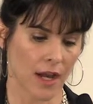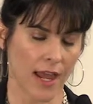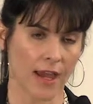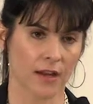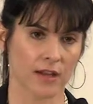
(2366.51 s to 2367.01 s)

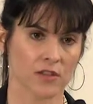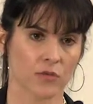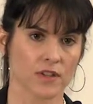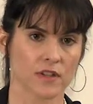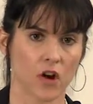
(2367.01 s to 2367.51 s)
And as a
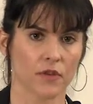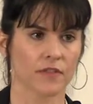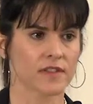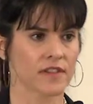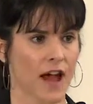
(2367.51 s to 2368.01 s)
result,
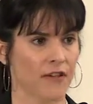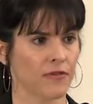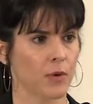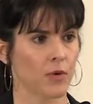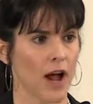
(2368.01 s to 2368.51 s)
the staff
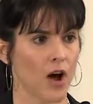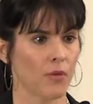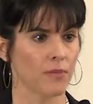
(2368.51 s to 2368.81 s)
morale